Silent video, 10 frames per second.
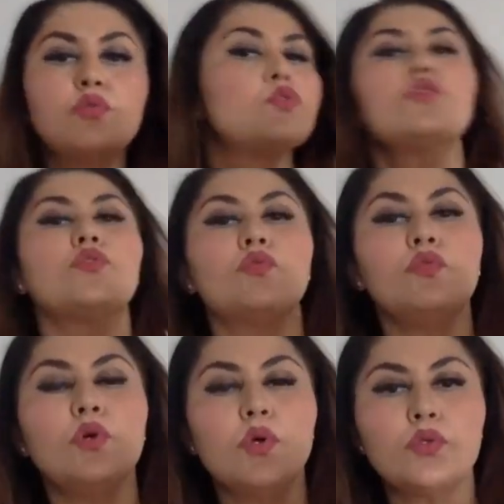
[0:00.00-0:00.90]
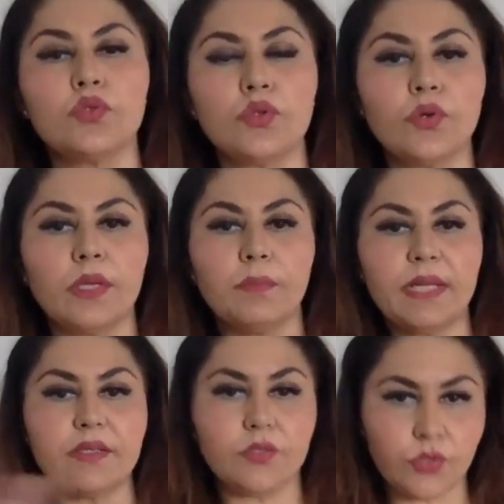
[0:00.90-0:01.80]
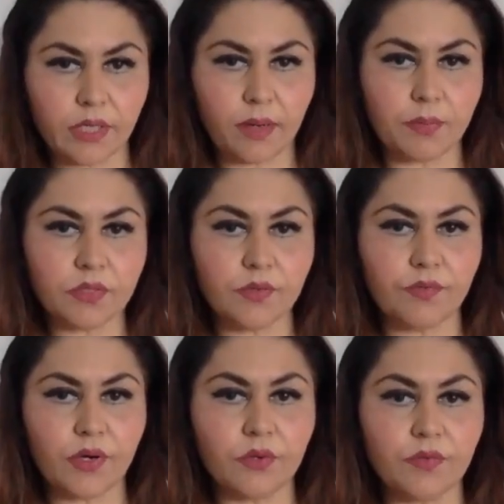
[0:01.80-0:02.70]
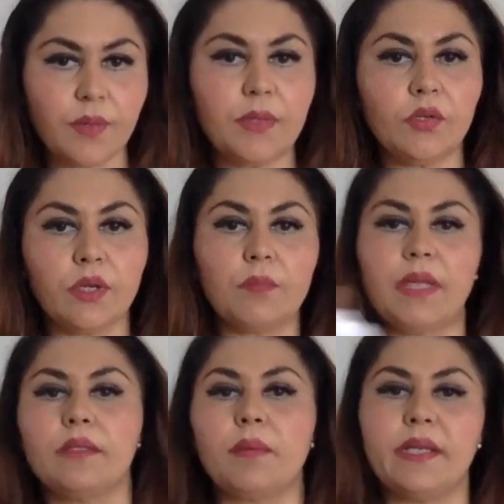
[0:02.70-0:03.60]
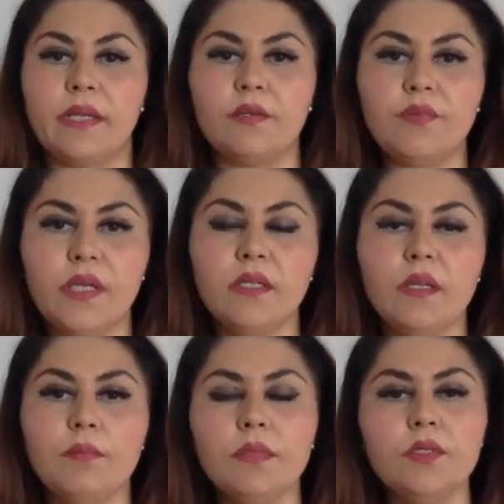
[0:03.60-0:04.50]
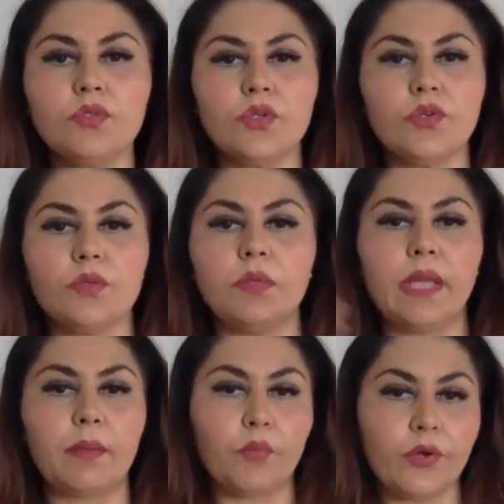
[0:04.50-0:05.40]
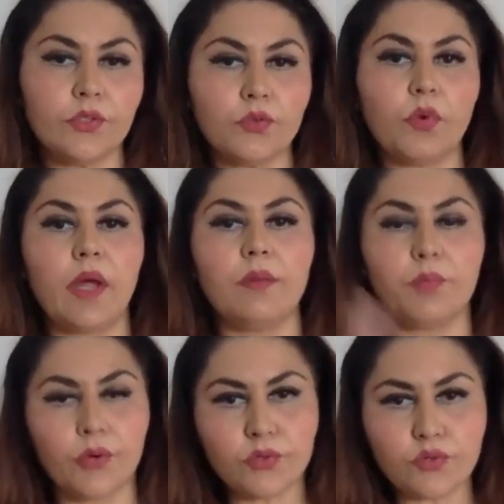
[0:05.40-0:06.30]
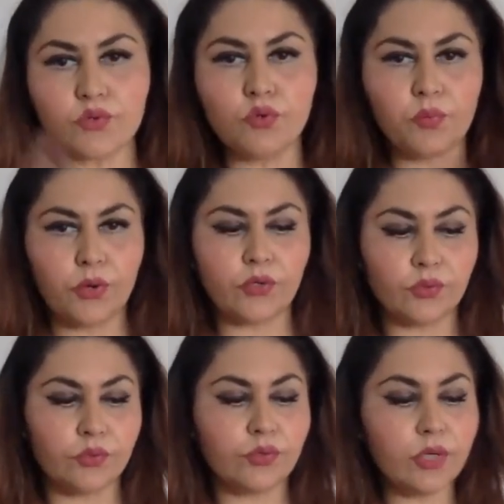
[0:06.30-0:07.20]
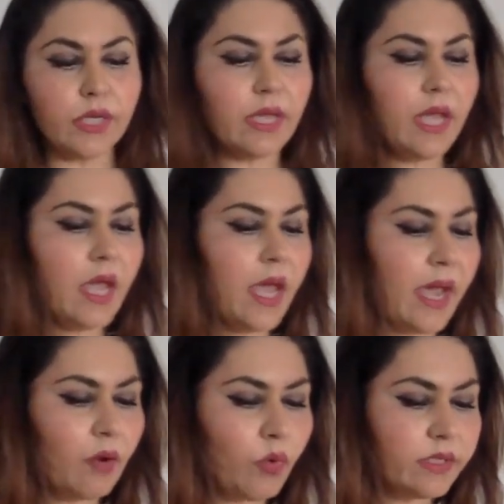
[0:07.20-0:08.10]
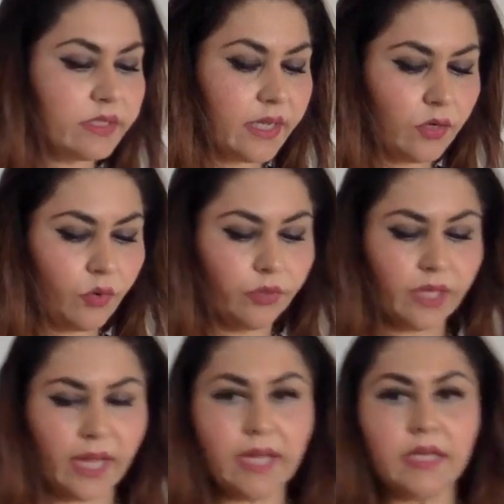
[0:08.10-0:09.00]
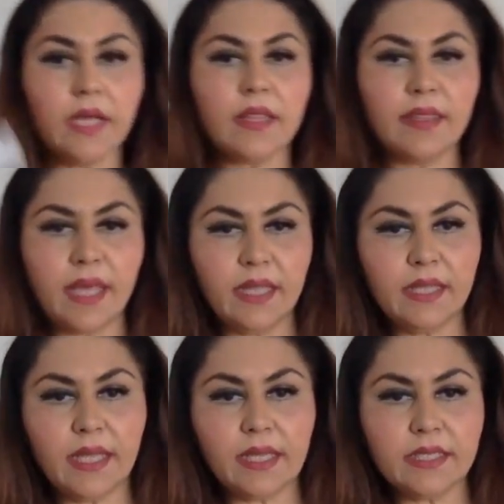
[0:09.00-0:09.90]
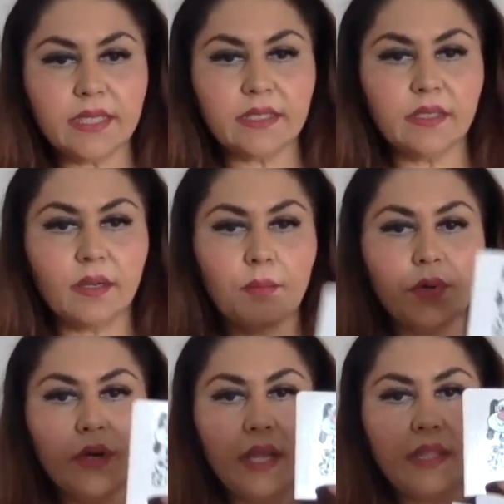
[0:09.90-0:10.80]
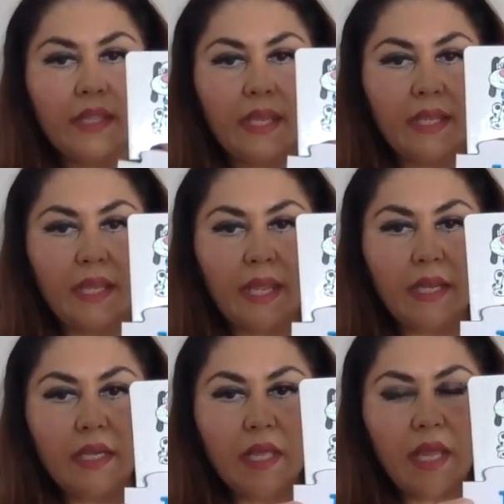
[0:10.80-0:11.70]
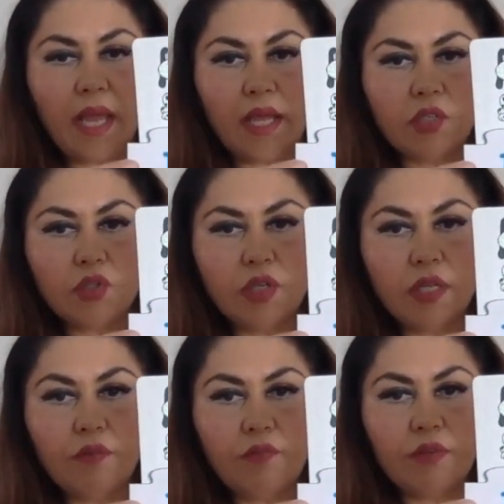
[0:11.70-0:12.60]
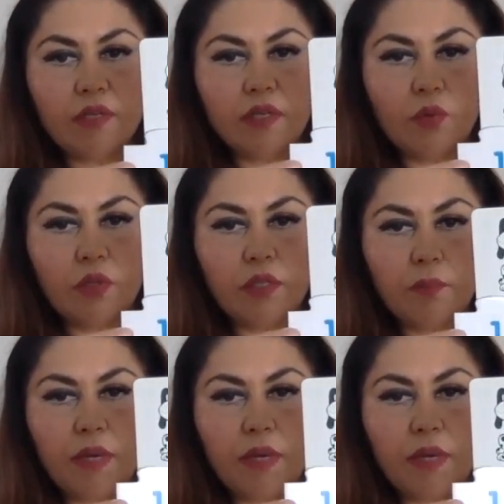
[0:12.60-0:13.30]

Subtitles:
2. So you can place 3 numbers in front of them, and you can make them identify the numbers. So you could be like 0.21, 0.22, 0.23, and once they know that, then they can take the number and they can actually fit in with the